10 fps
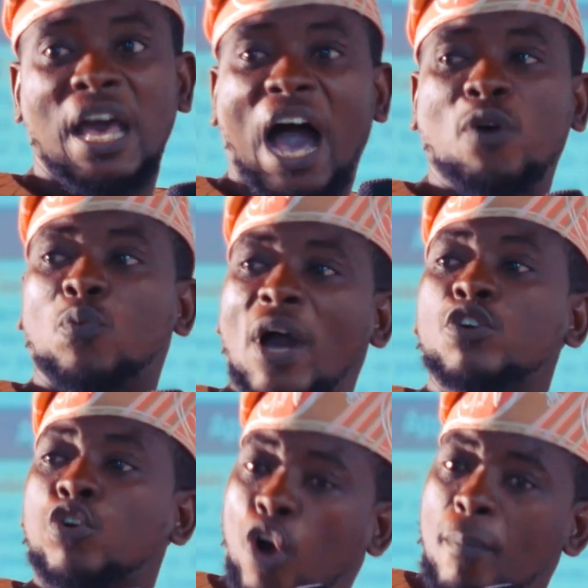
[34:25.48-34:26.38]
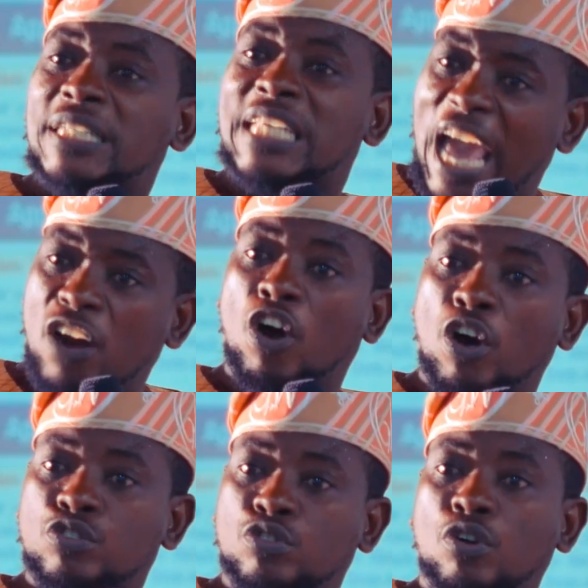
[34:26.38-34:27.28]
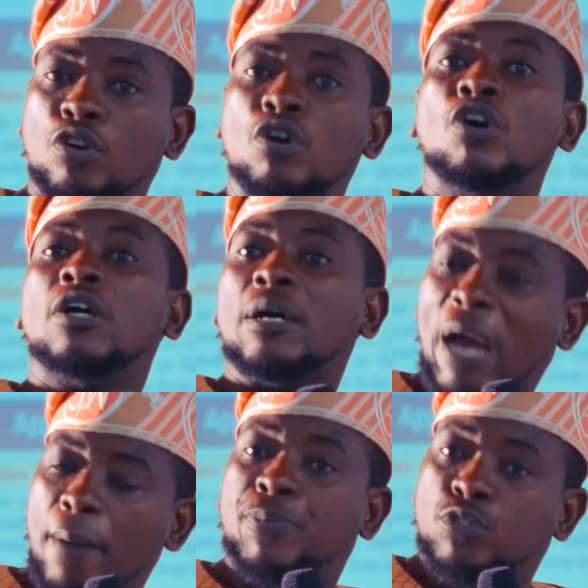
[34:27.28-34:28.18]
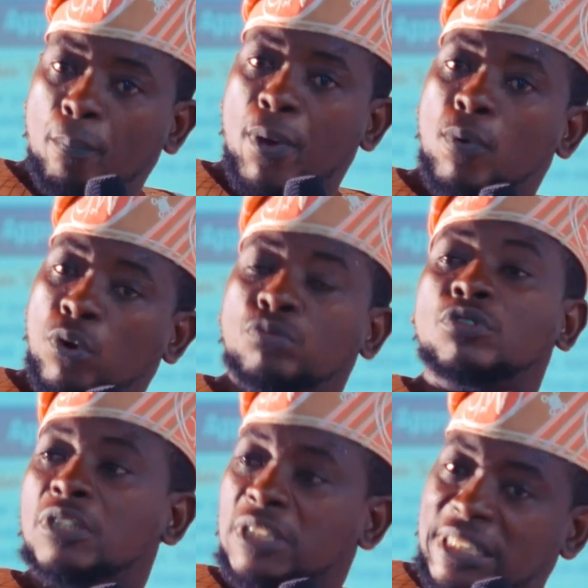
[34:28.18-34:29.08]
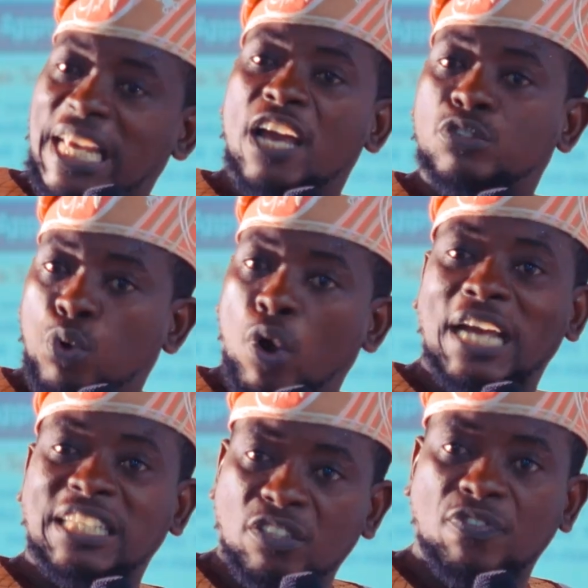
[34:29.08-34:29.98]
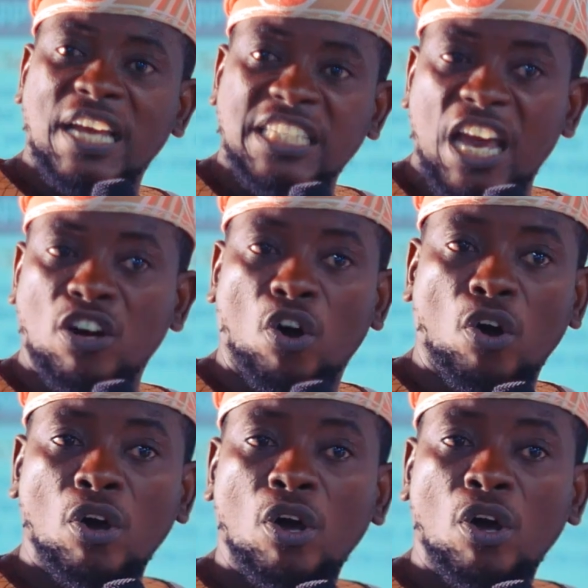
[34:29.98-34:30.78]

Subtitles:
And when you commit errors, some people decide to identify the error.